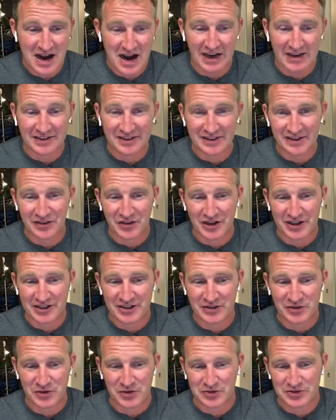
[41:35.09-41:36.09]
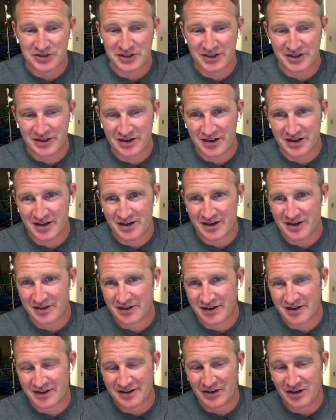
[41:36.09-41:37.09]
I did like using
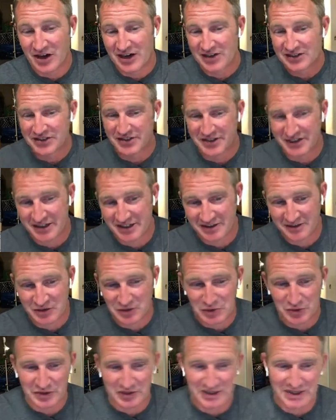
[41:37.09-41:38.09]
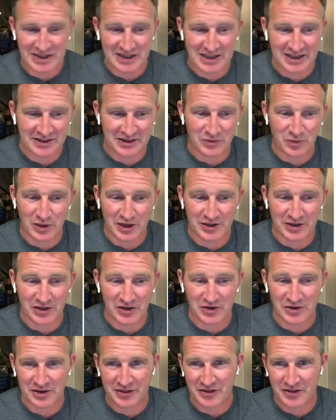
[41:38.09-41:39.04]
uh, the oscillating tool to cut out the window.